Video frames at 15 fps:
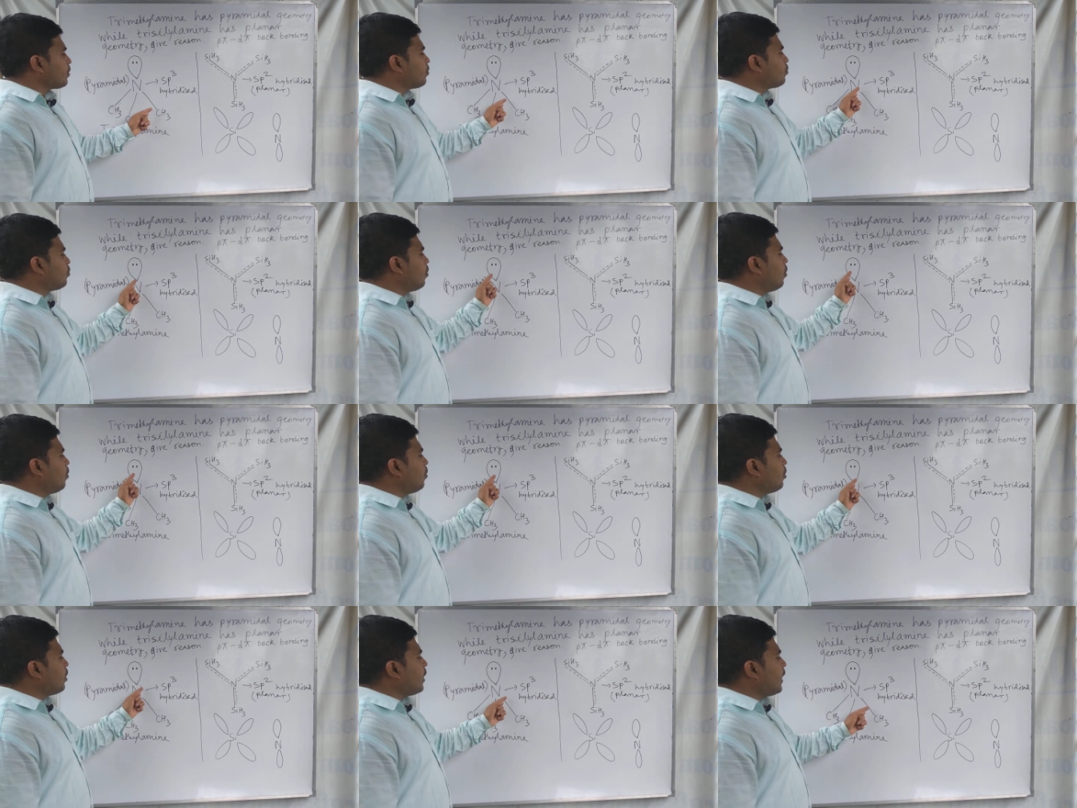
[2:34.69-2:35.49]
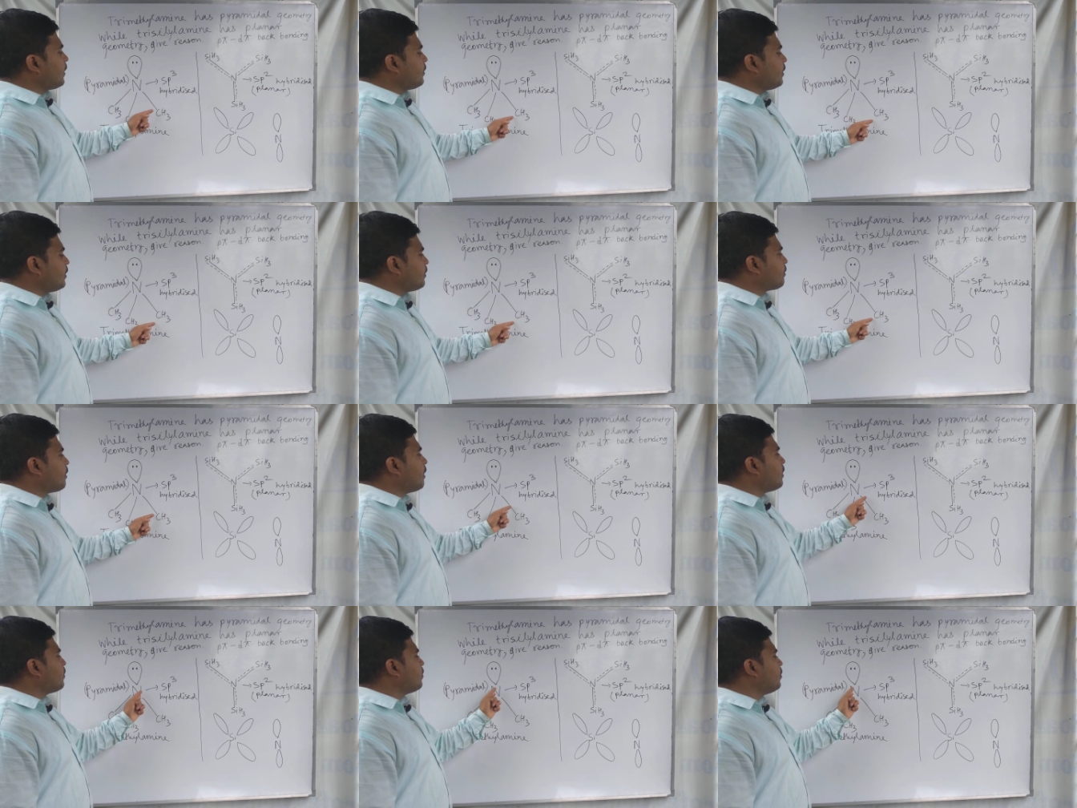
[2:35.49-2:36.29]
So as a
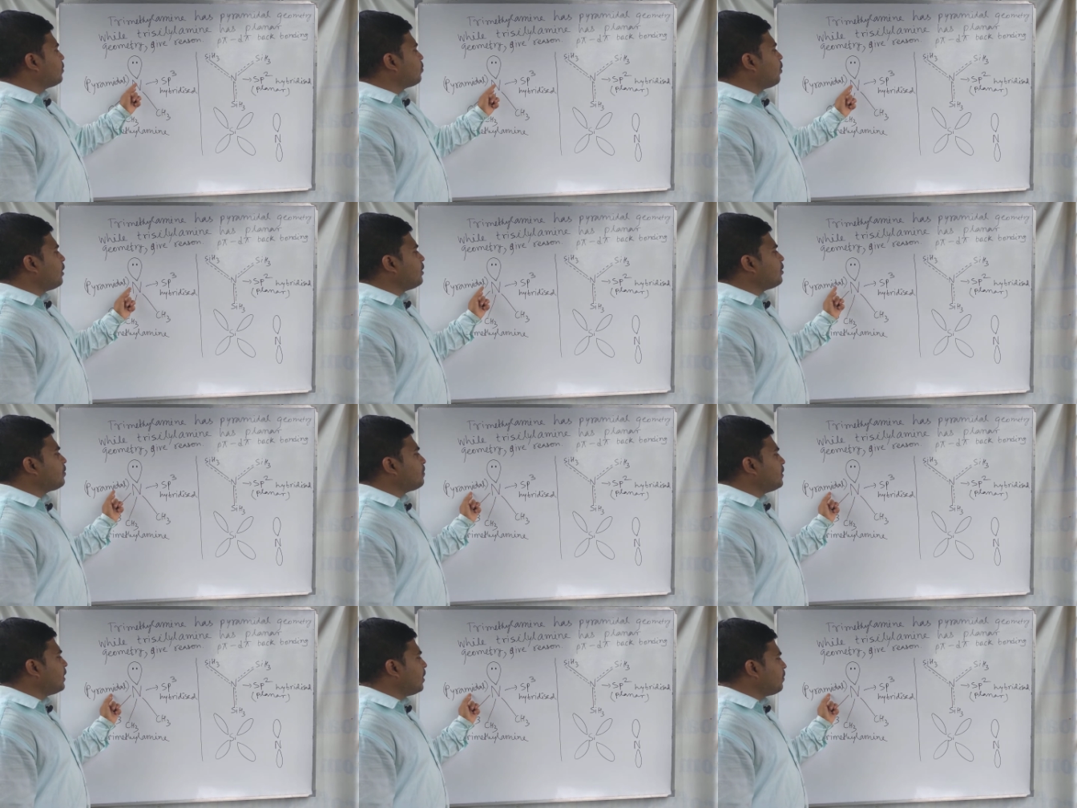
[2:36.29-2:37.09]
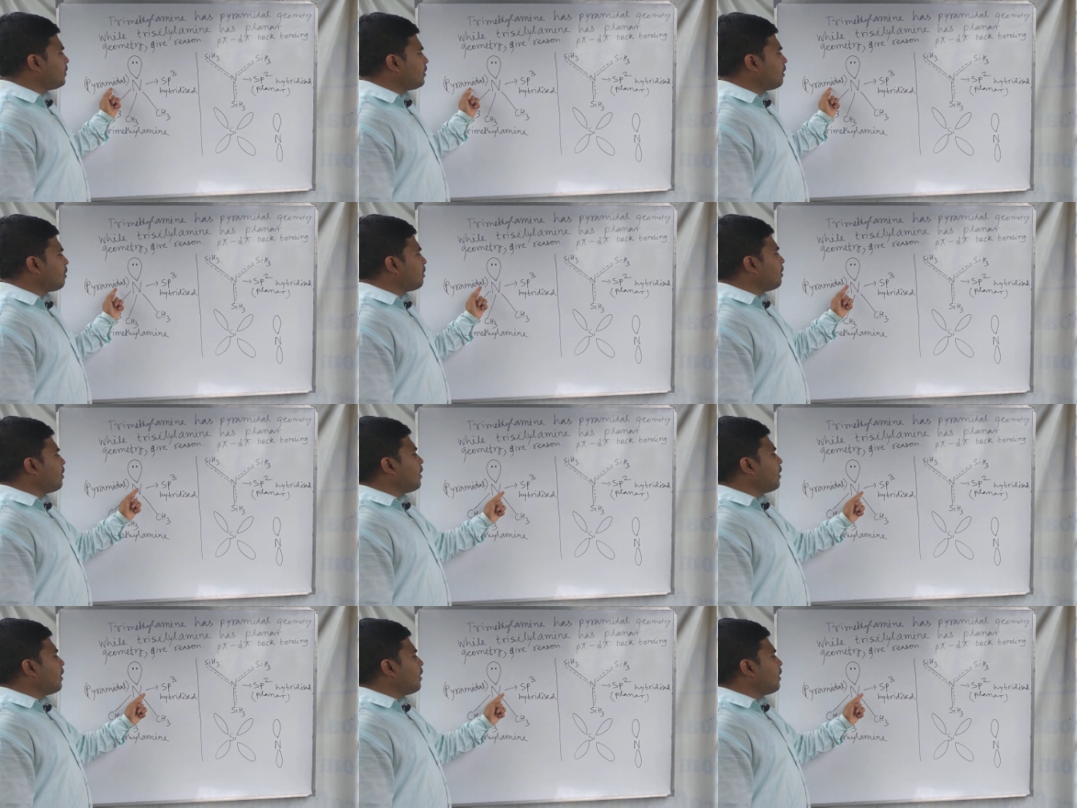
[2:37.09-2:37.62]
result, this one is pyramidal,